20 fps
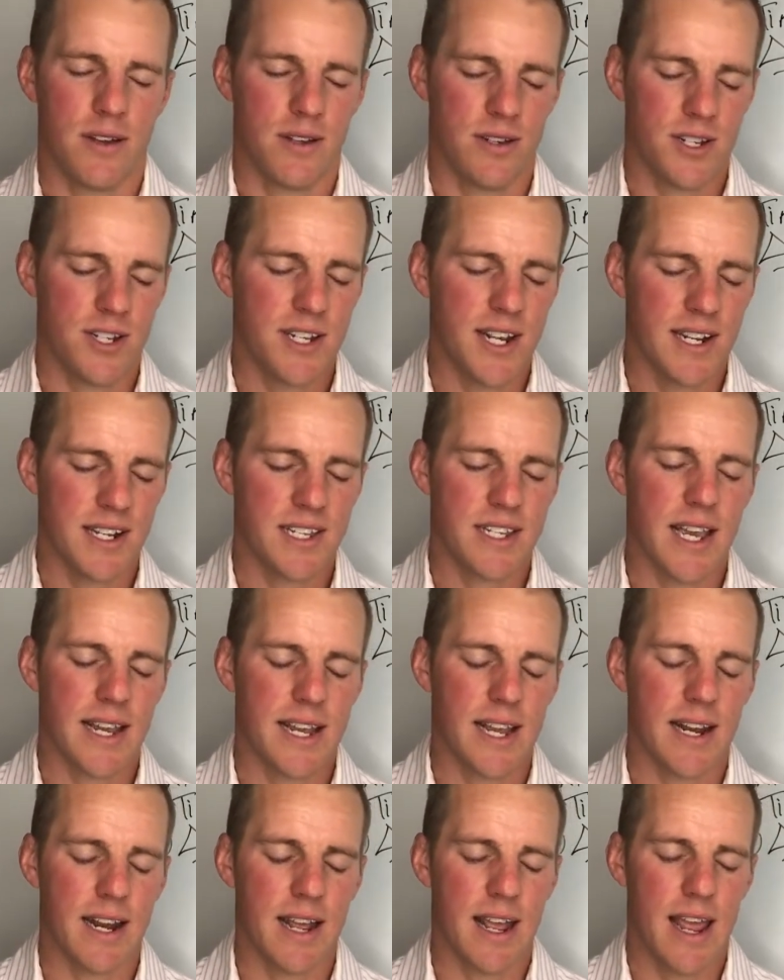Just take a
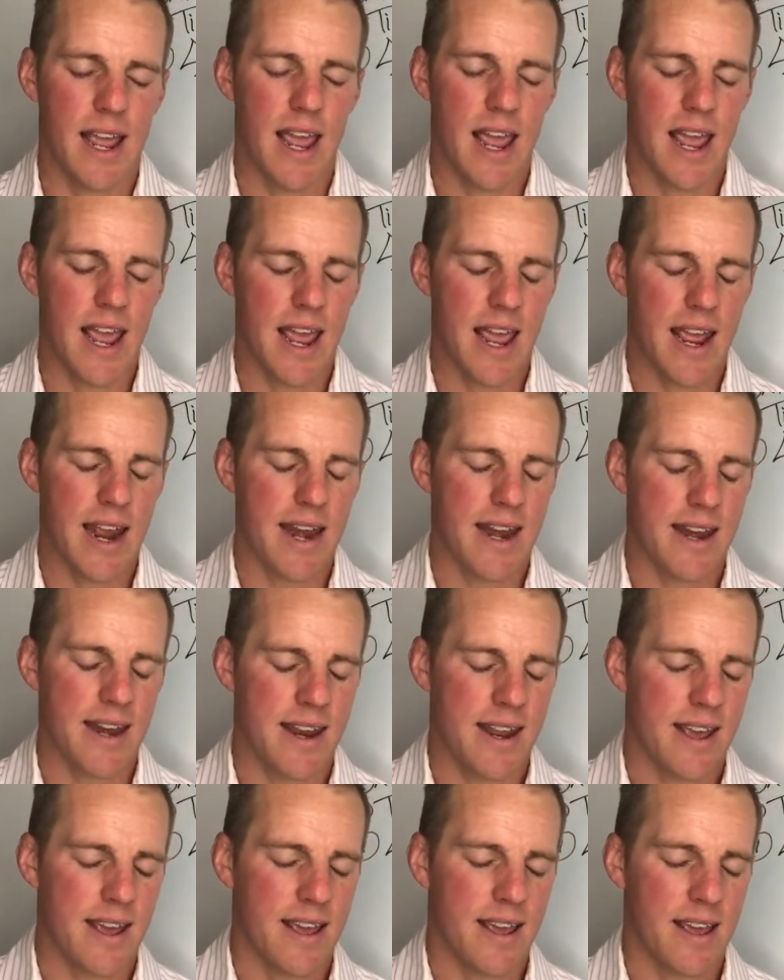second, and
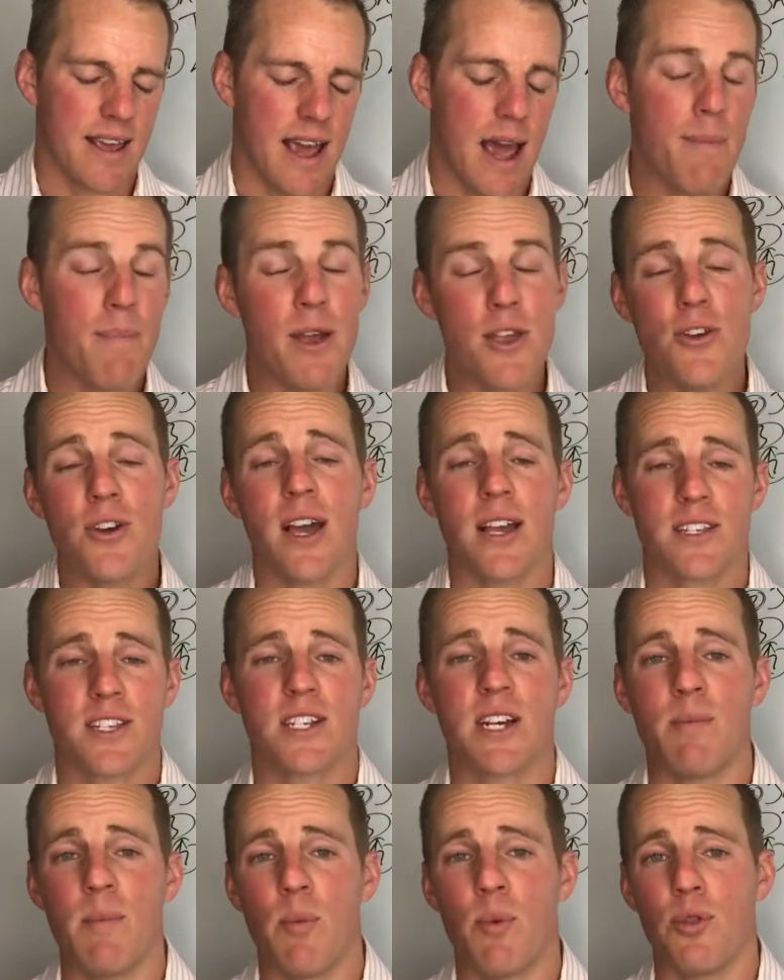I bet you guys could
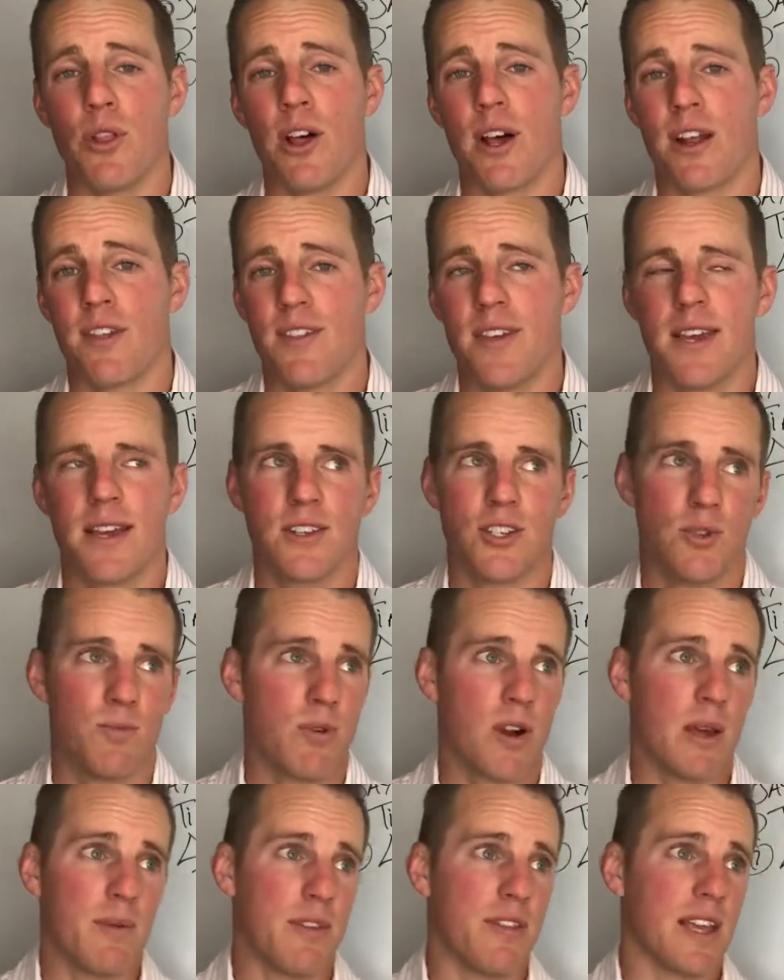come up with a lot of things. You'd
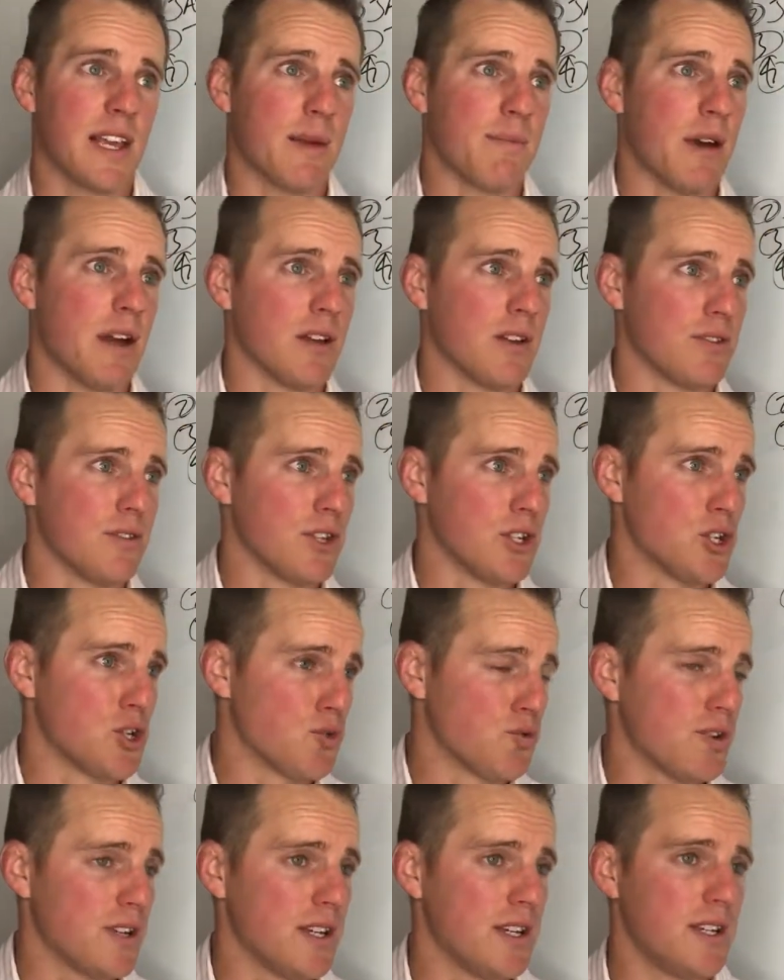probably be thinking about the
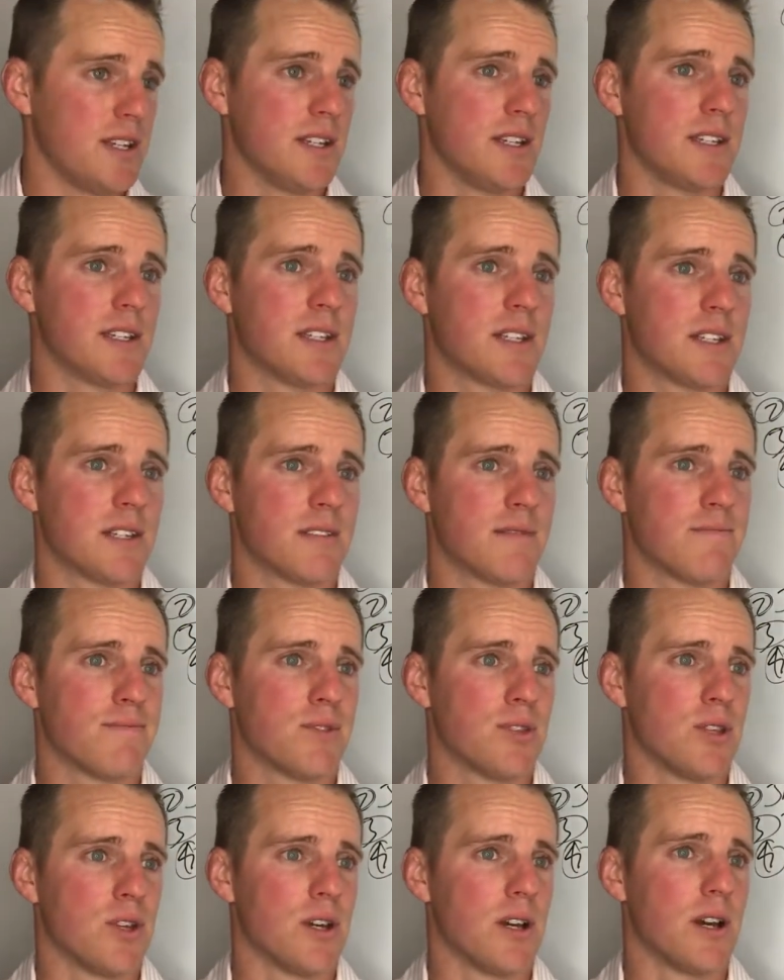trees.
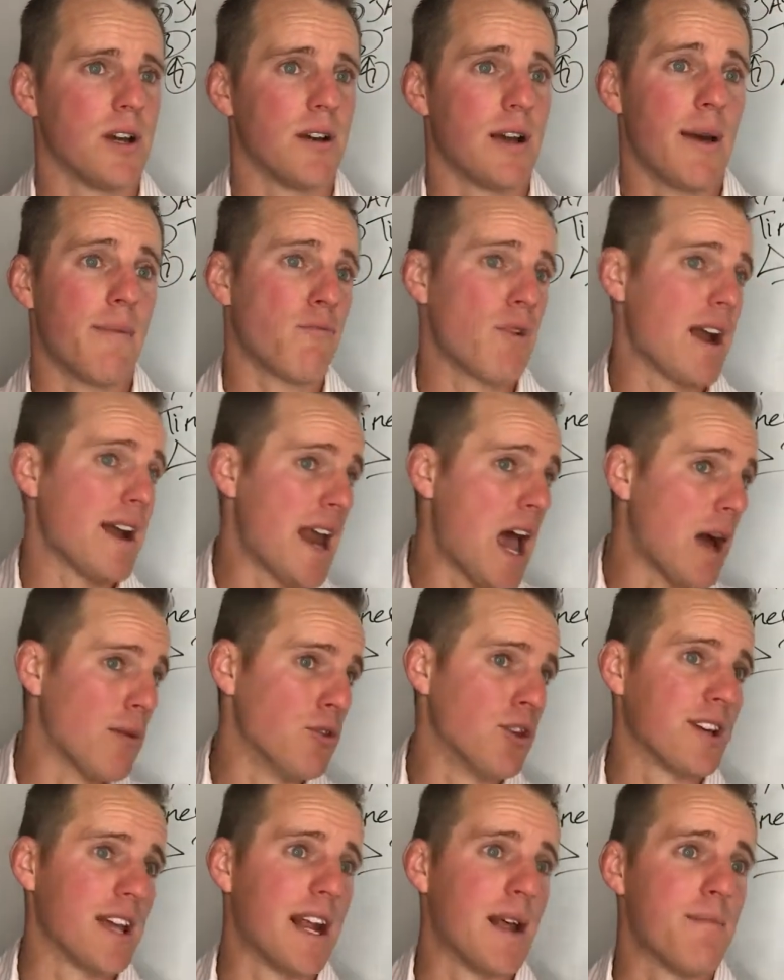Right now I'm
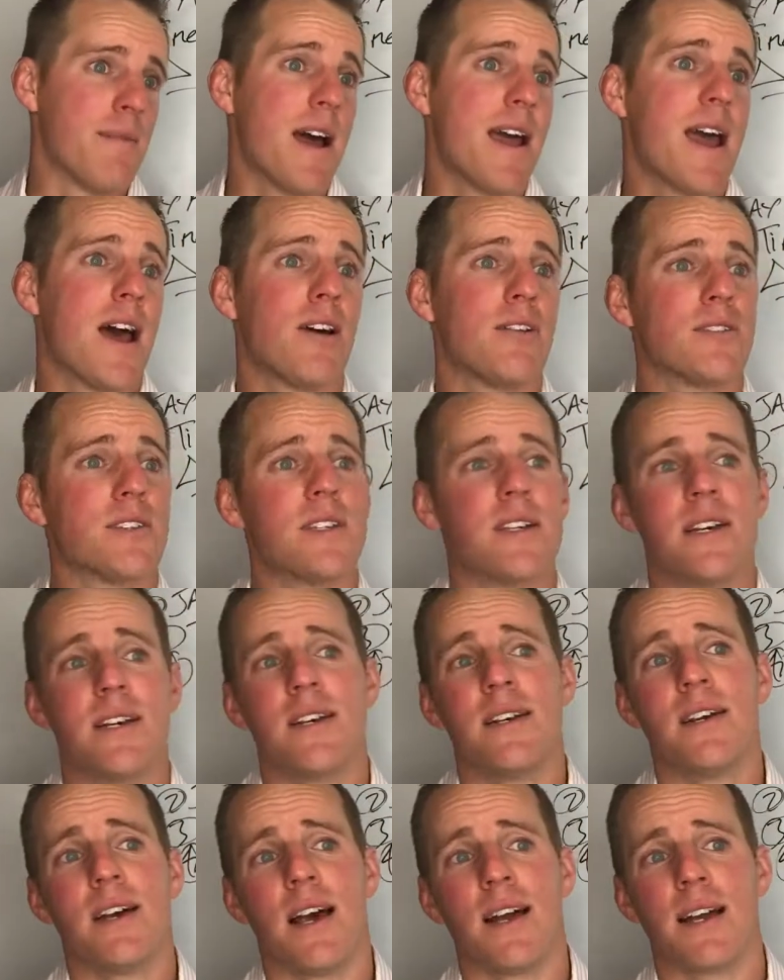looking at my house.
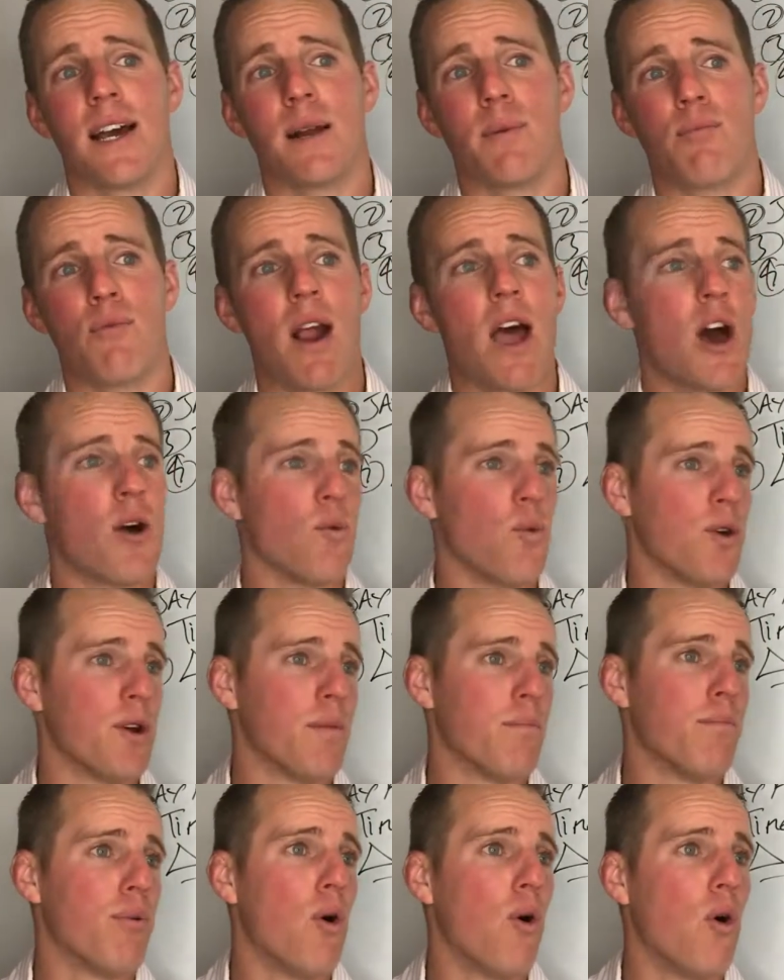I got a brown
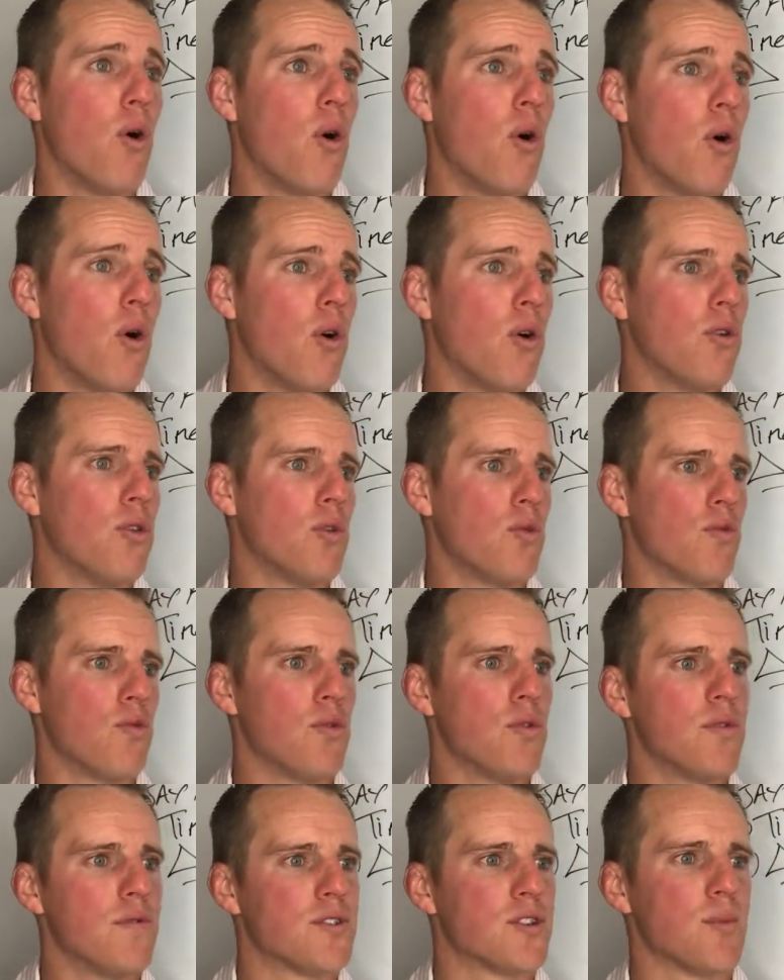wooden pole. The
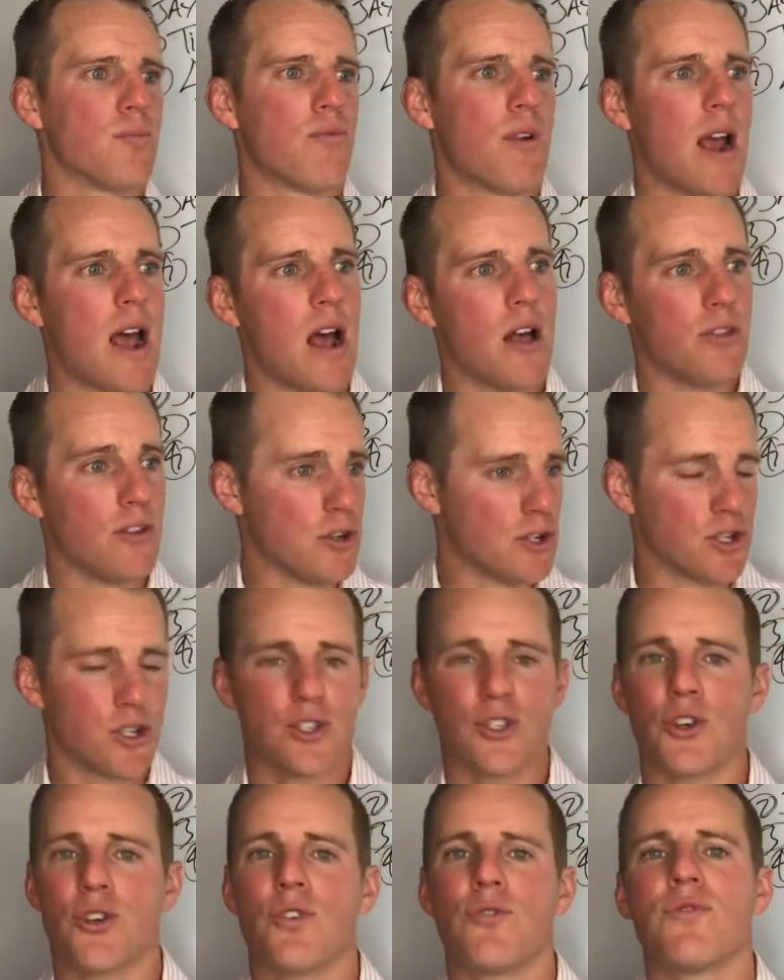roofs are brown. There's
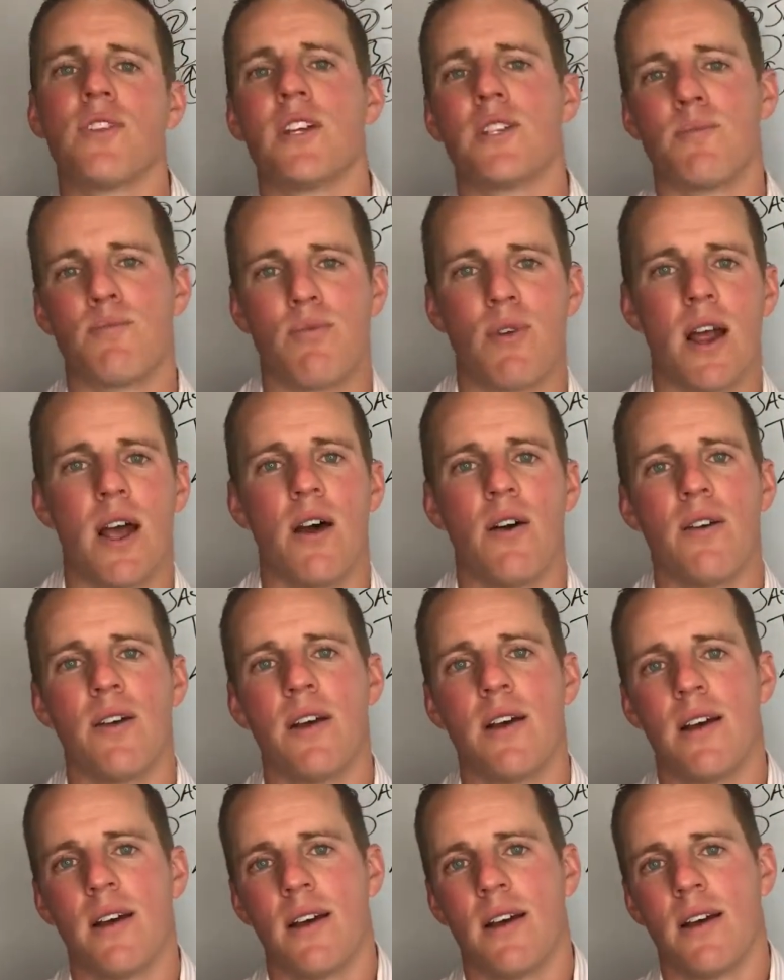dirt that's brown.
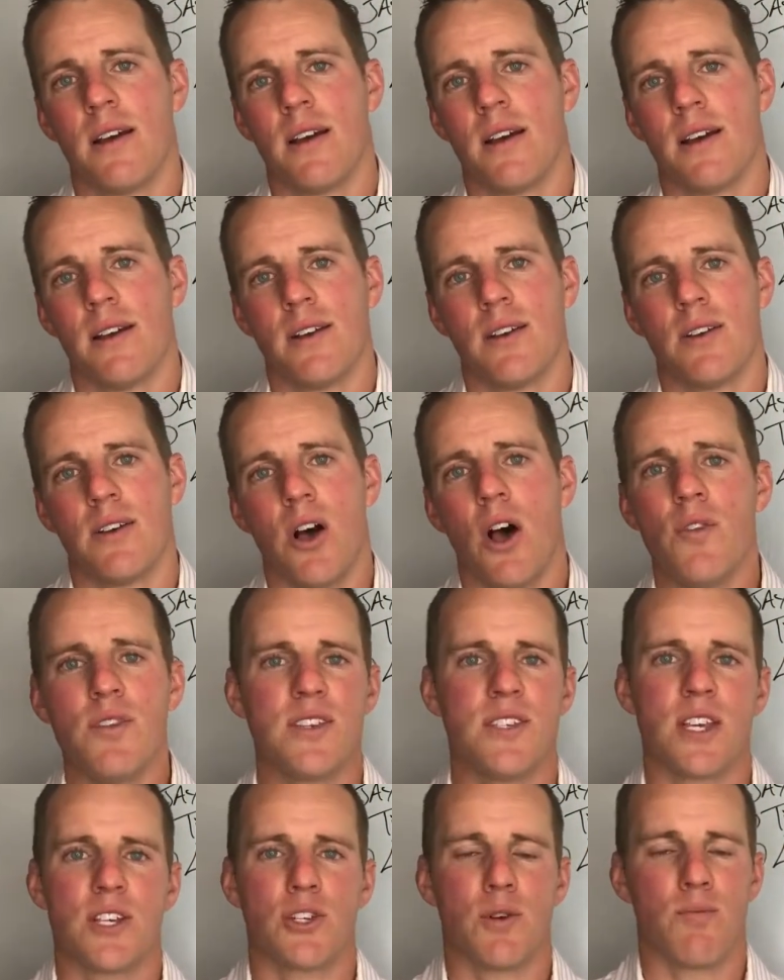All these
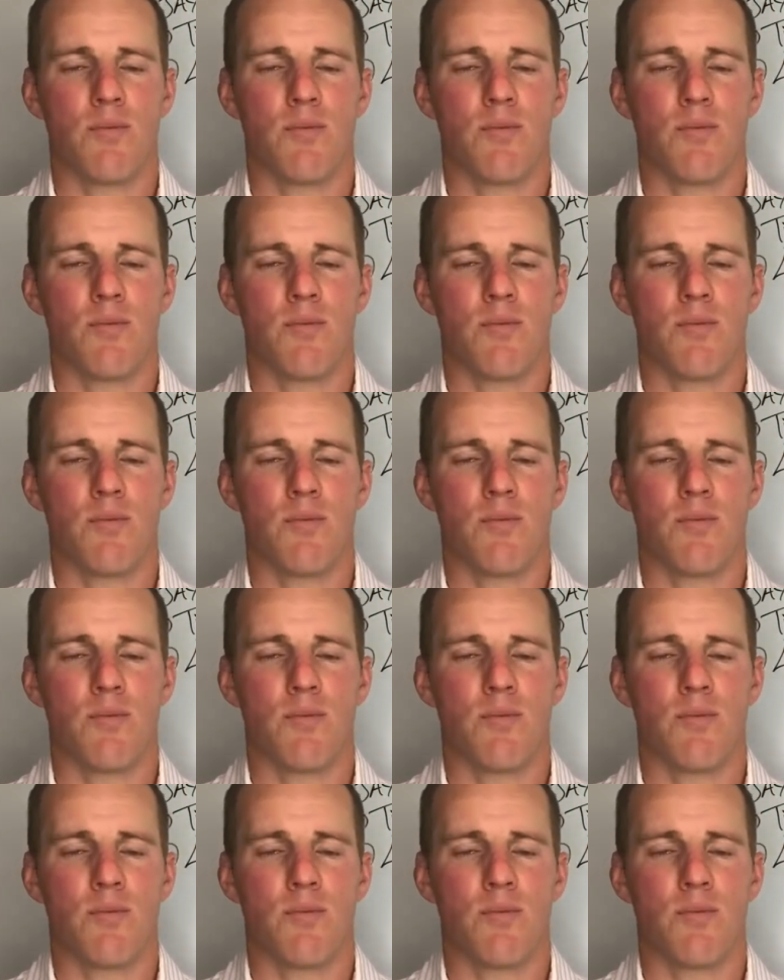things